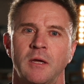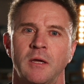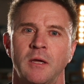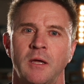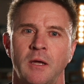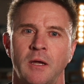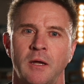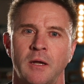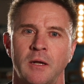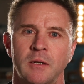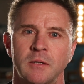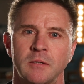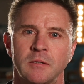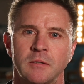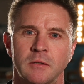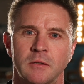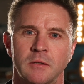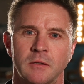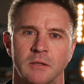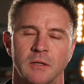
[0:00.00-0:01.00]

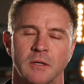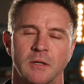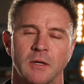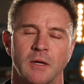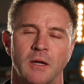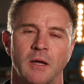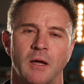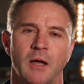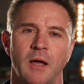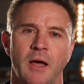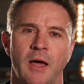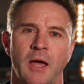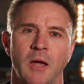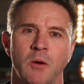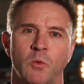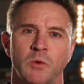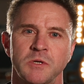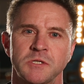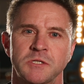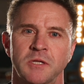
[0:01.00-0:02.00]
and I
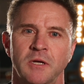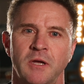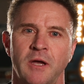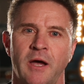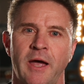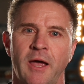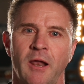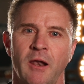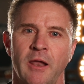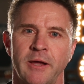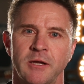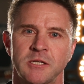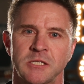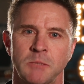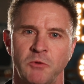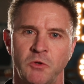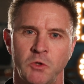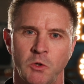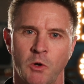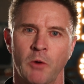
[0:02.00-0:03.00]
was the guy like
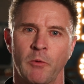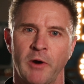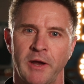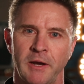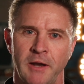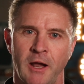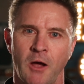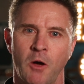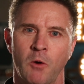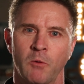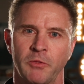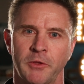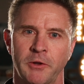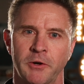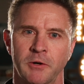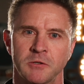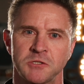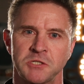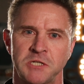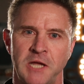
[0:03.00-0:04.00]
some of you are right now that
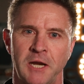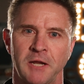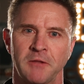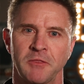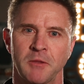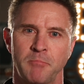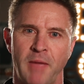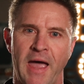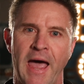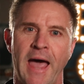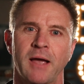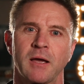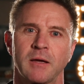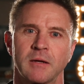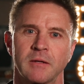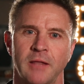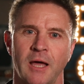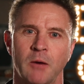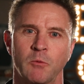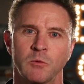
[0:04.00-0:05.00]
are standing in the back.
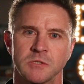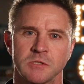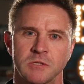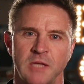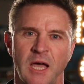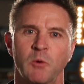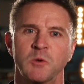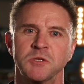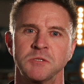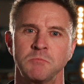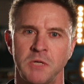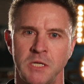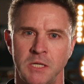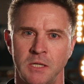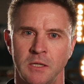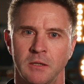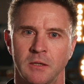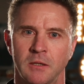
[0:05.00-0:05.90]
That was me.